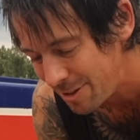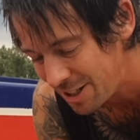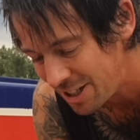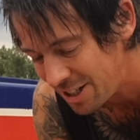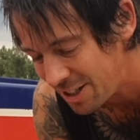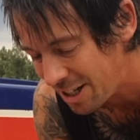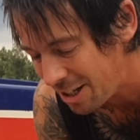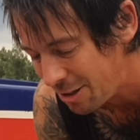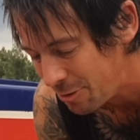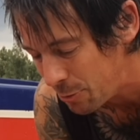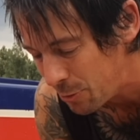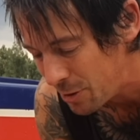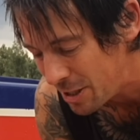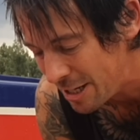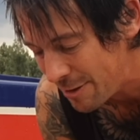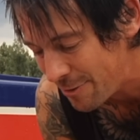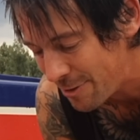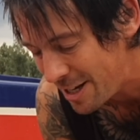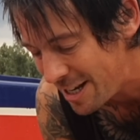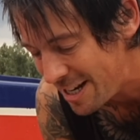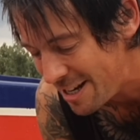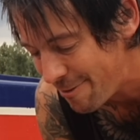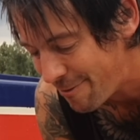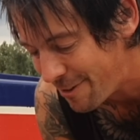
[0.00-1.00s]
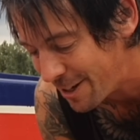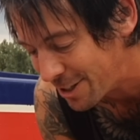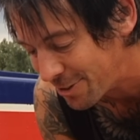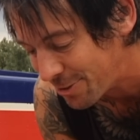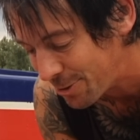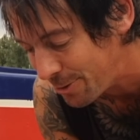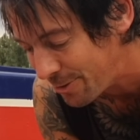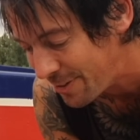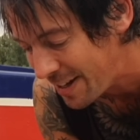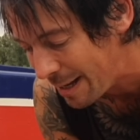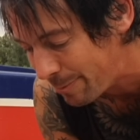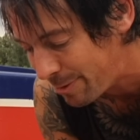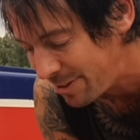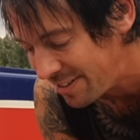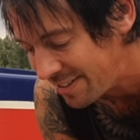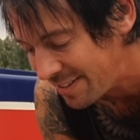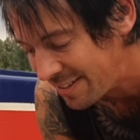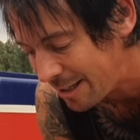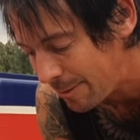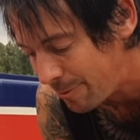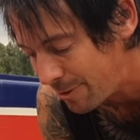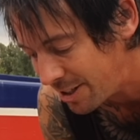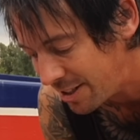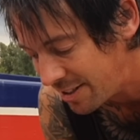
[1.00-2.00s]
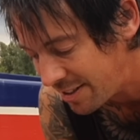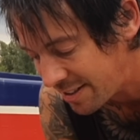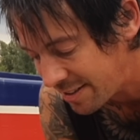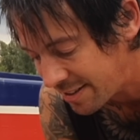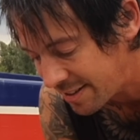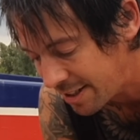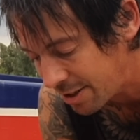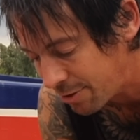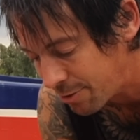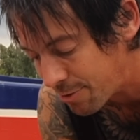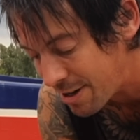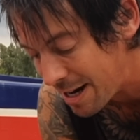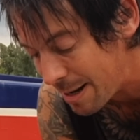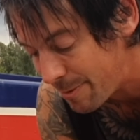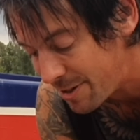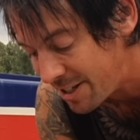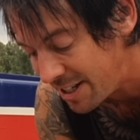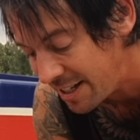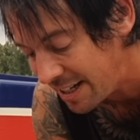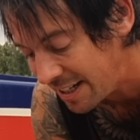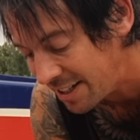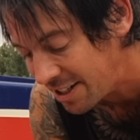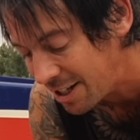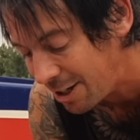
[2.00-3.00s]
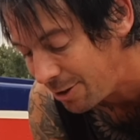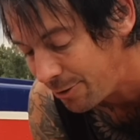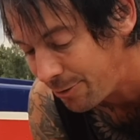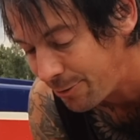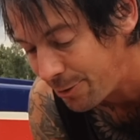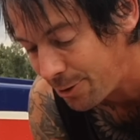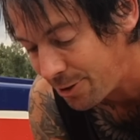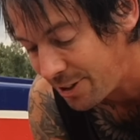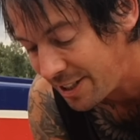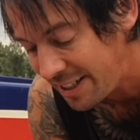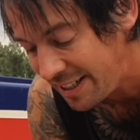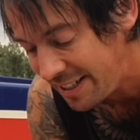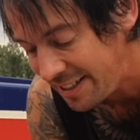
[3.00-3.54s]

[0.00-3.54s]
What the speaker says: You know, whenever anything sort of happens, someone can just grab it and go for it.